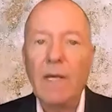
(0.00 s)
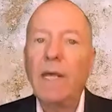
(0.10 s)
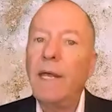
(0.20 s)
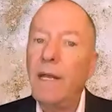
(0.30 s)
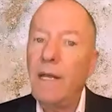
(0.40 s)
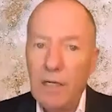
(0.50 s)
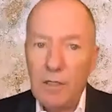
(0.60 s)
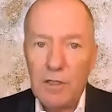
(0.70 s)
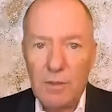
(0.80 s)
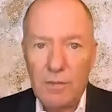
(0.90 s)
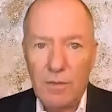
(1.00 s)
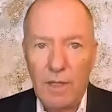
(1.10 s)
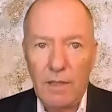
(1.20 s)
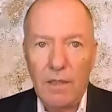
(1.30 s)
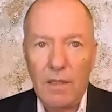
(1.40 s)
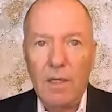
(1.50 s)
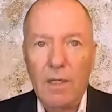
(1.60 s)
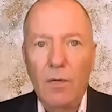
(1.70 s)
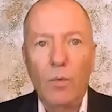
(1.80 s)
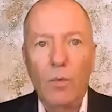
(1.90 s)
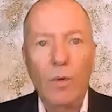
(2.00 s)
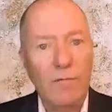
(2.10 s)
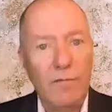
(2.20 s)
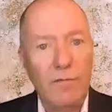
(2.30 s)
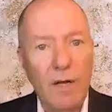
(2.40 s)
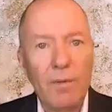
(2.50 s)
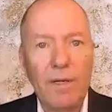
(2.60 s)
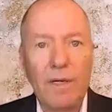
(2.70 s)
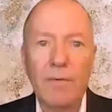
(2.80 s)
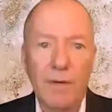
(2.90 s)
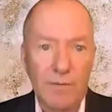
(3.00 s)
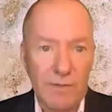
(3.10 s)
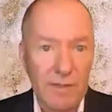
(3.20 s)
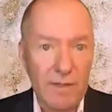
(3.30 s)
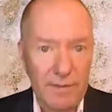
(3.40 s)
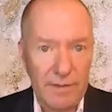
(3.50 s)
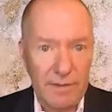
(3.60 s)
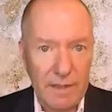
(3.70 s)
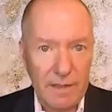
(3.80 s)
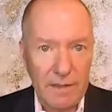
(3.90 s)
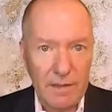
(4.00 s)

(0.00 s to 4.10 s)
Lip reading: In addition to that, we develop a career service center